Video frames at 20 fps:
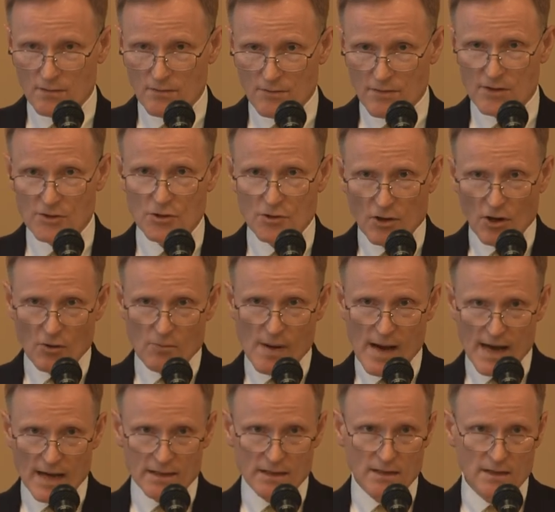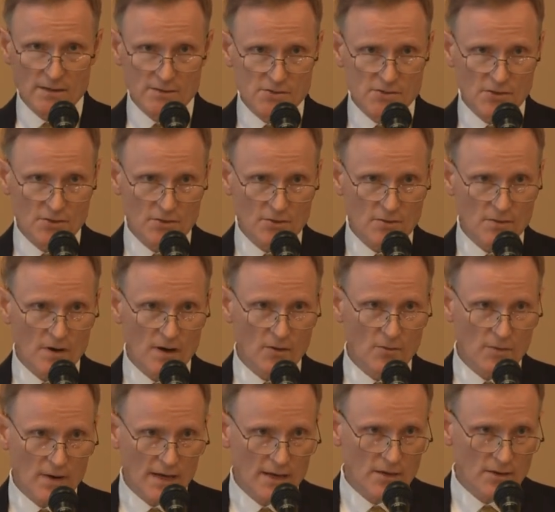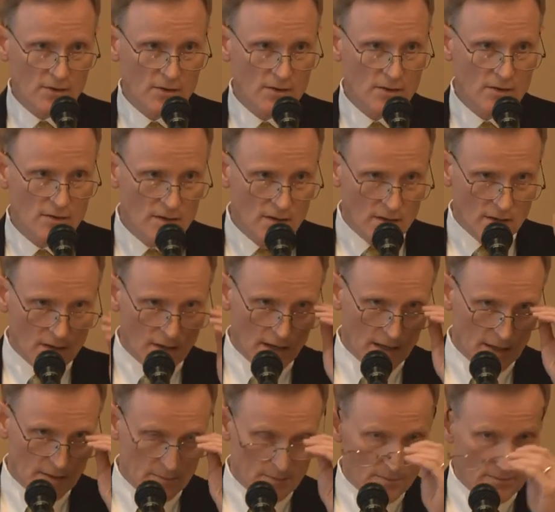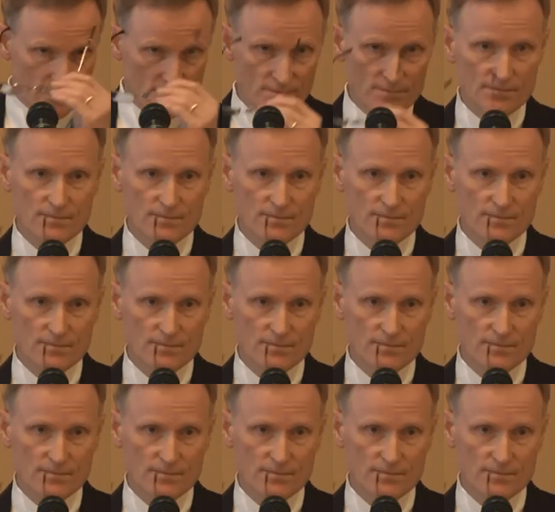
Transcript: then you go back into a regular, to